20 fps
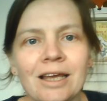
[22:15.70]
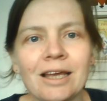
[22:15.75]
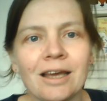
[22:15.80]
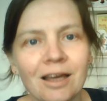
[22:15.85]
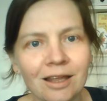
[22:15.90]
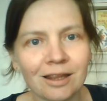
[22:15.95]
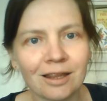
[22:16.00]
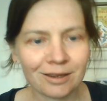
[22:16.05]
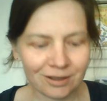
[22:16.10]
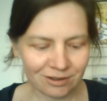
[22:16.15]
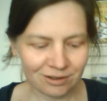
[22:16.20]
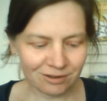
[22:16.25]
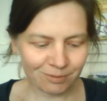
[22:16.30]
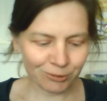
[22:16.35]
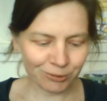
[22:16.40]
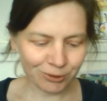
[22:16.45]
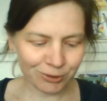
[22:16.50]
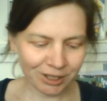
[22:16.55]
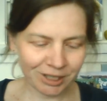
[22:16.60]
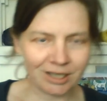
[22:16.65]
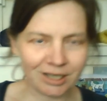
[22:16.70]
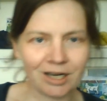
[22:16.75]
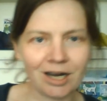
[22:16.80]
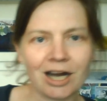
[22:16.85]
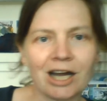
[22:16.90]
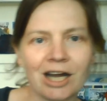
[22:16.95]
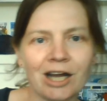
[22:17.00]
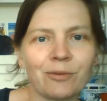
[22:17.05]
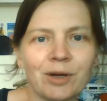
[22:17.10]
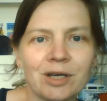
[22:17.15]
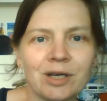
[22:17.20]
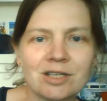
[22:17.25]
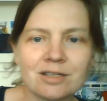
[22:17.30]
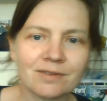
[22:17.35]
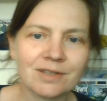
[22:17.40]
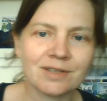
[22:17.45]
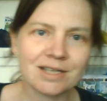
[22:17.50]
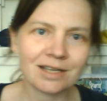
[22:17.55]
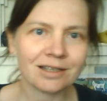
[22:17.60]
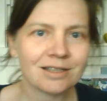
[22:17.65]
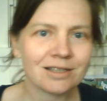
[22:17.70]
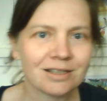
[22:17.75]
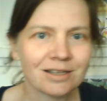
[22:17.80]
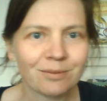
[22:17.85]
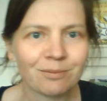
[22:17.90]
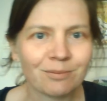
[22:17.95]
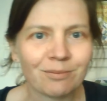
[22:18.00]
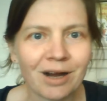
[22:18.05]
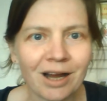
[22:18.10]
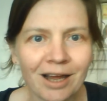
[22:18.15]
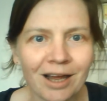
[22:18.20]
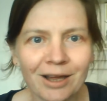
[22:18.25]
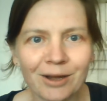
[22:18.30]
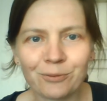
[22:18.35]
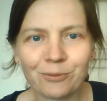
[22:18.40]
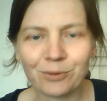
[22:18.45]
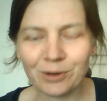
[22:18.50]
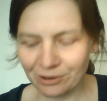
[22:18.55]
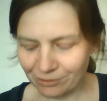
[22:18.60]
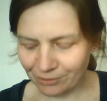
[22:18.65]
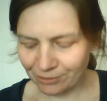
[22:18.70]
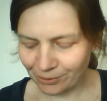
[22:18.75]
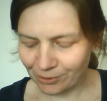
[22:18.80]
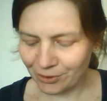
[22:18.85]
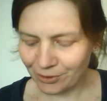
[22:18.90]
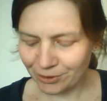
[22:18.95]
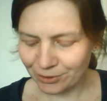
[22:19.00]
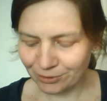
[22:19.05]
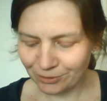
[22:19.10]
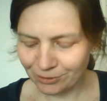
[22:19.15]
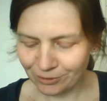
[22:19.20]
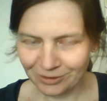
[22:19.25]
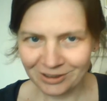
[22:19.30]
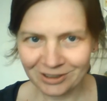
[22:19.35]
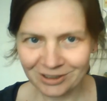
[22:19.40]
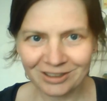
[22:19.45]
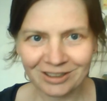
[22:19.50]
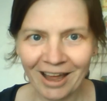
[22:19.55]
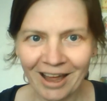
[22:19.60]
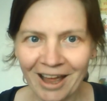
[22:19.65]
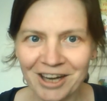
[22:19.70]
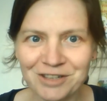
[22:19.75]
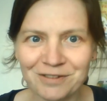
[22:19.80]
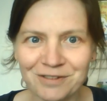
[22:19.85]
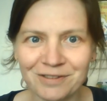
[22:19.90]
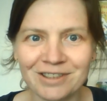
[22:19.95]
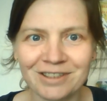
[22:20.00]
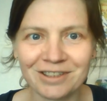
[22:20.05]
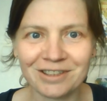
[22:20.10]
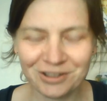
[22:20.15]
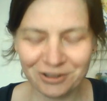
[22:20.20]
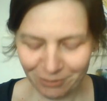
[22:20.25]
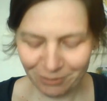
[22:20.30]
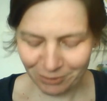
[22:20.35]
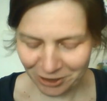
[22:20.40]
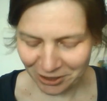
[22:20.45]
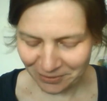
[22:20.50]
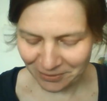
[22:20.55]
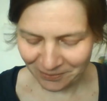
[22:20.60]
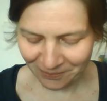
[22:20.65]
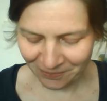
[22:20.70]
This morning I went to visit my wonderful local Ashford distributor,